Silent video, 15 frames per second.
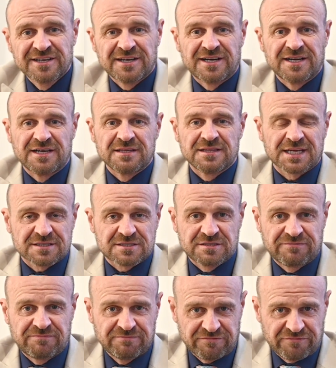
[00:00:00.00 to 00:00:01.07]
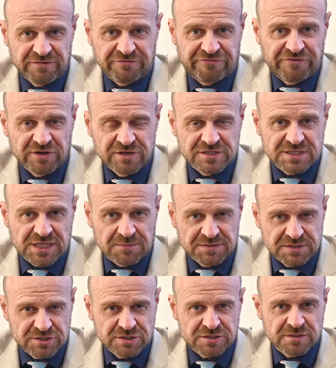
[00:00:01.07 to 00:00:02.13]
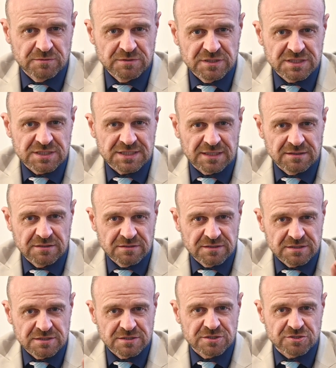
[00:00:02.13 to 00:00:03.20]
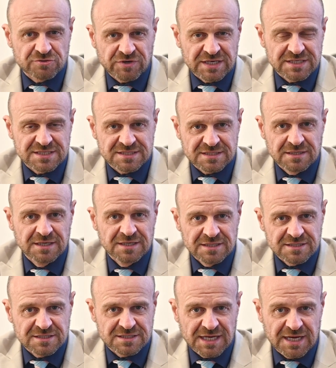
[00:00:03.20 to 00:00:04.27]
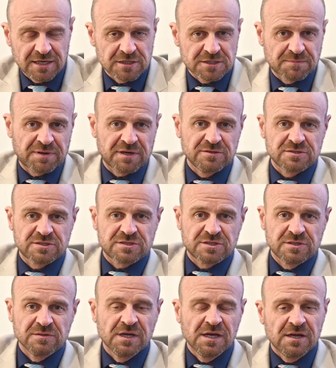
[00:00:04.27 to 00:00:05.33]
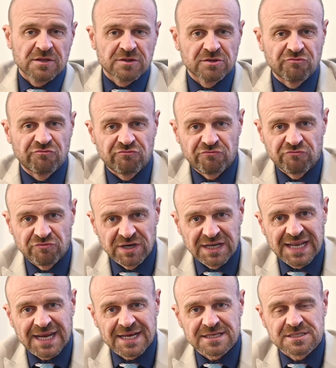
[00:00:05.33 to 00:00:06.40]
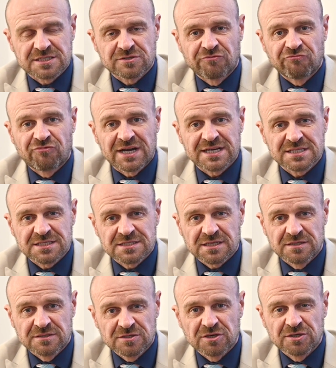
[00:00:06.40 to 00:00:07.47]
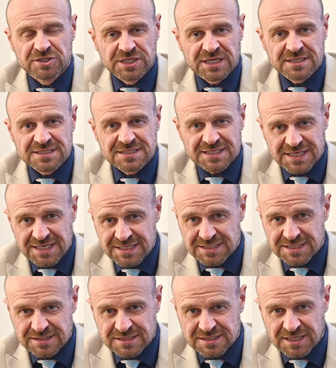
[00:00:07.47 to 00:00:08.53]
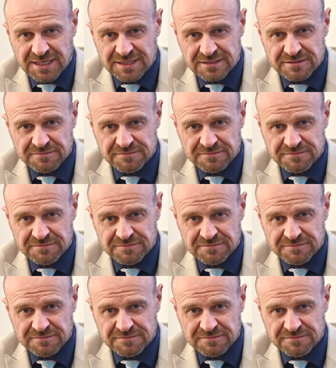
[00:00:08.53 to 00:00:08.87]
that's the first step, is just to understand that there's a stress state as opposed to the relaxed rest and digest eating state.